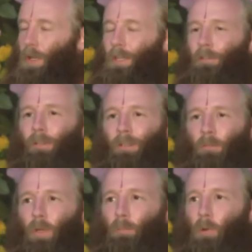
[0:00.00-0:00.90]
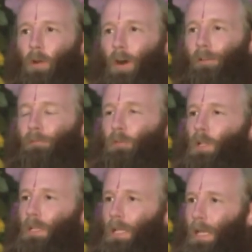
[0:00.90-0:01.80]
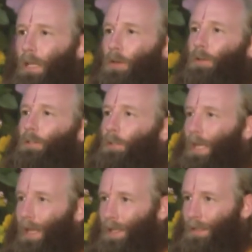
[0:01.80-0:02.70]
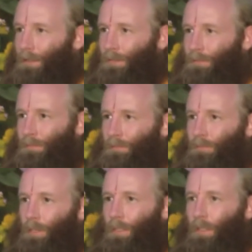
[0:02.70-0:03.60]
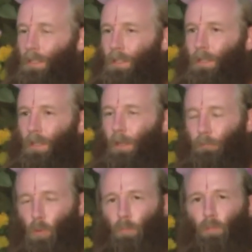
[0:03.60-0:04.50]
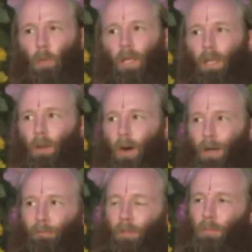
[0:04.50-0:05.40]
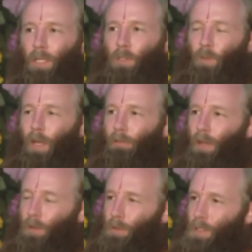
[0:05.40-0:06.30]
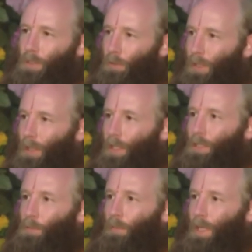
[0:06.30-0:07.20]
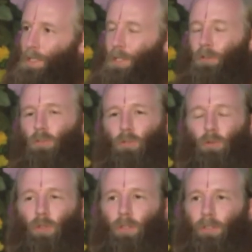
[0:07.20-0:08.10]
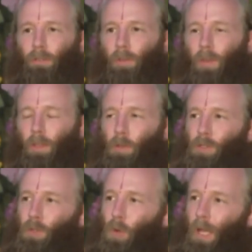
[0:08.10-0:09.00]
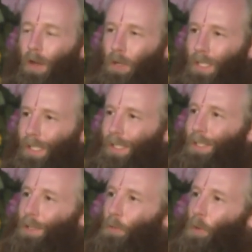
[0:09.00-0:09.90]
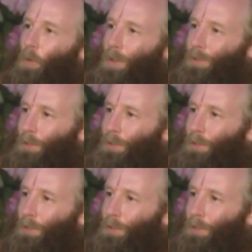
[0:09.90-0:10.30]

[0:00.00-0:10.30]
even we put it off for later today. If we're putting it off, it means we haven't understood this basic truth that there's no guarantee that we're going to